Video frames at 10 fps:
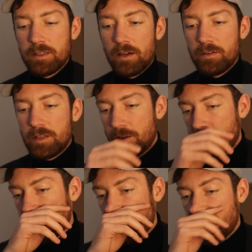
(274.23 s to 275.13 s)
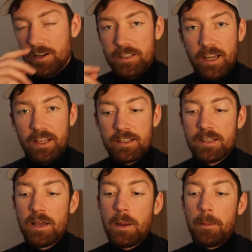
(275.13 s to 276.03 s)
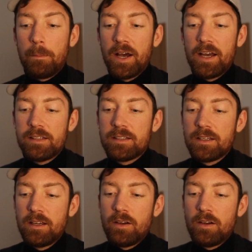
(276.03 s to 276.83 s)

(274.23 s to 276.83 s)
This is obviously 30 seconds, but